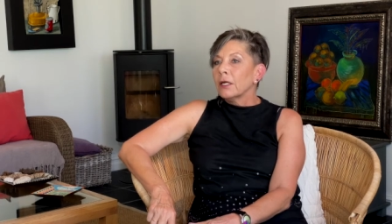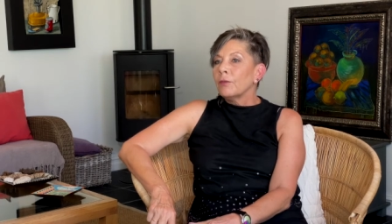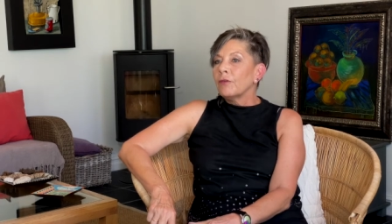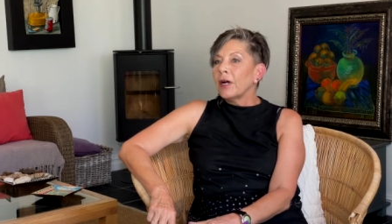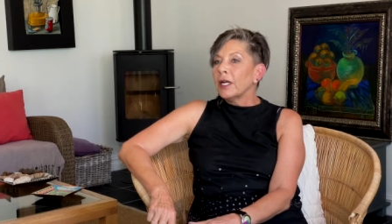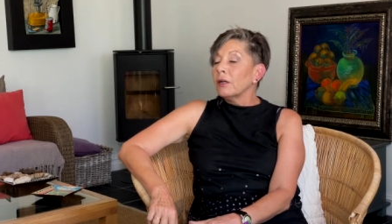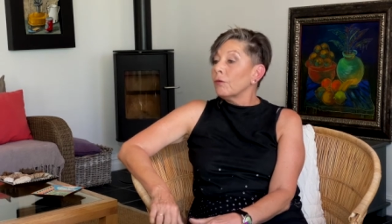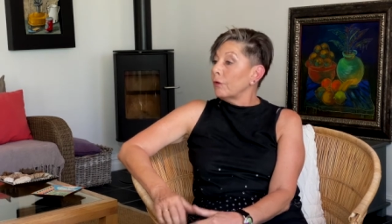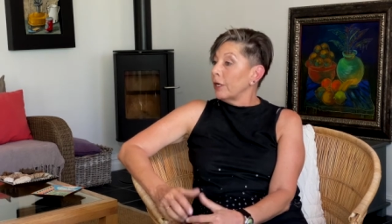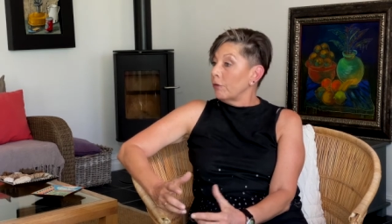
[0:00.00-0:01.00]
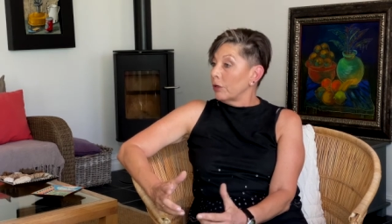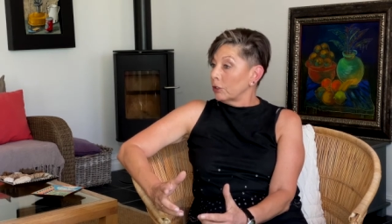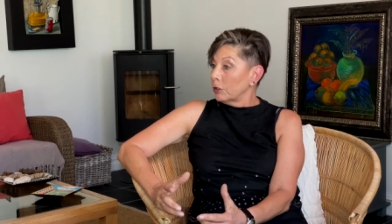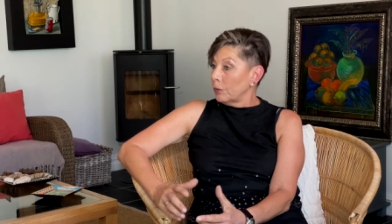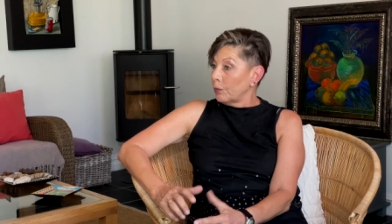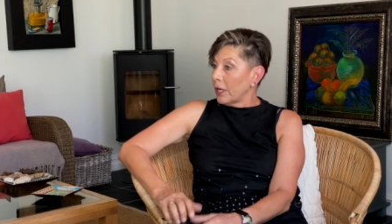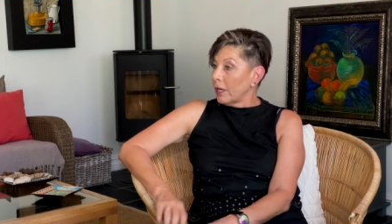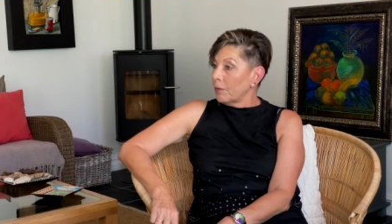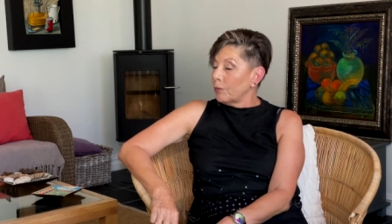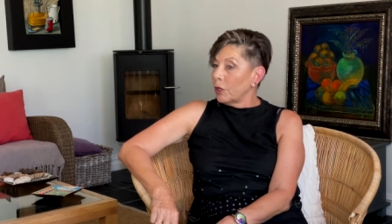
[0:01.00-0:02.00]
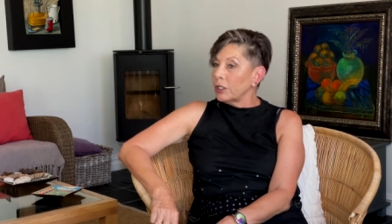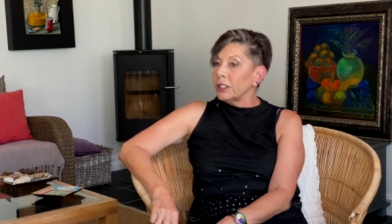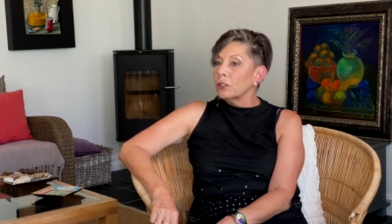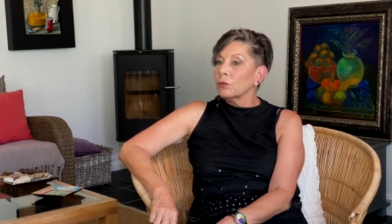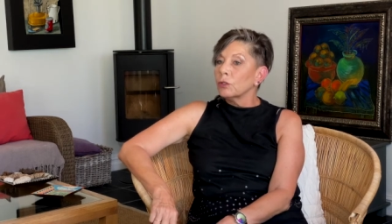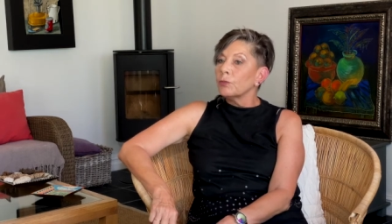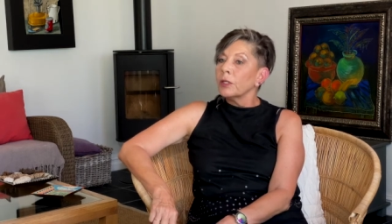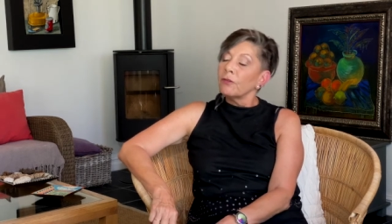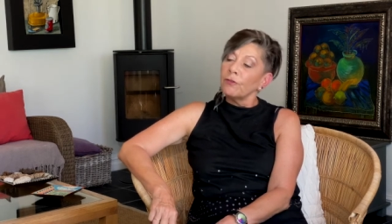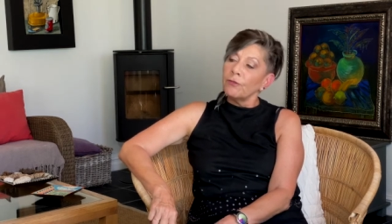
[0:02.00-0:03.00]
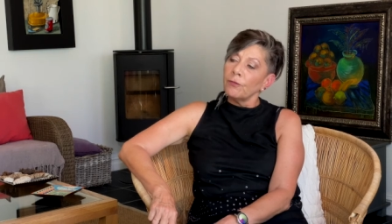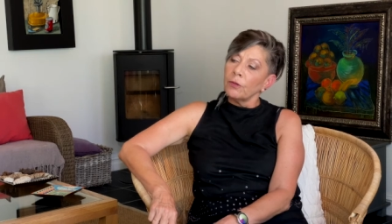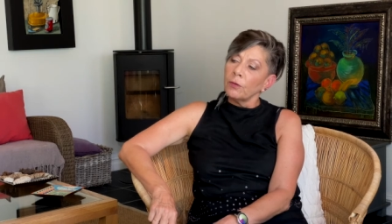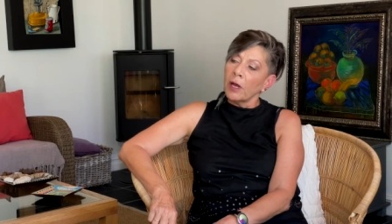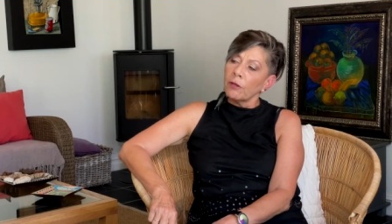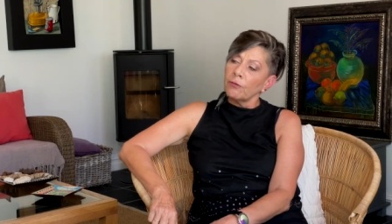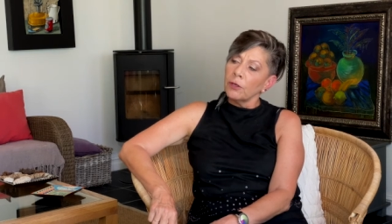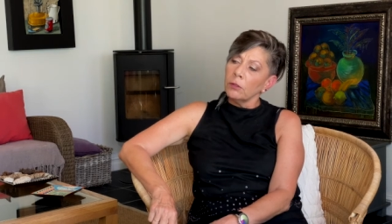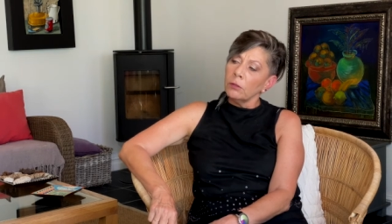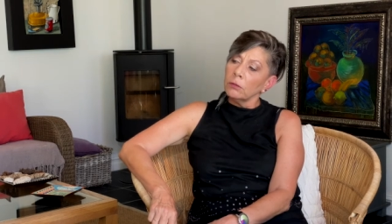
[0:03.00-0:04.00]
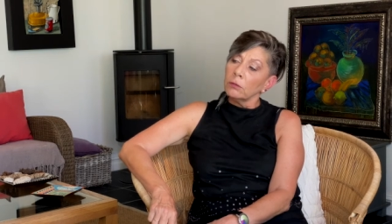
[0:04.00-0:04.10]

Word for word: Providing a really rich protein source, but the mouthfeel?